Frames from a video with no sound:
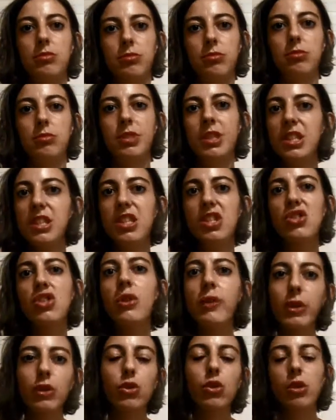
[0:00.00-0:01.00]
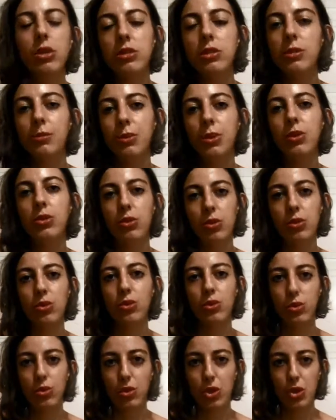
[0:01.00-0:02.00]
this is going to contribute
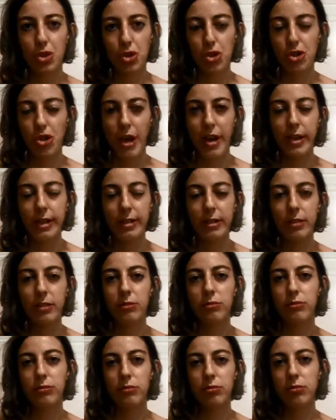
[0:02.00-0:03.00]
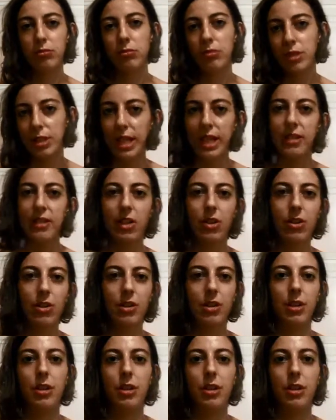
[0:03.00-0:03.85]
to this channel later on.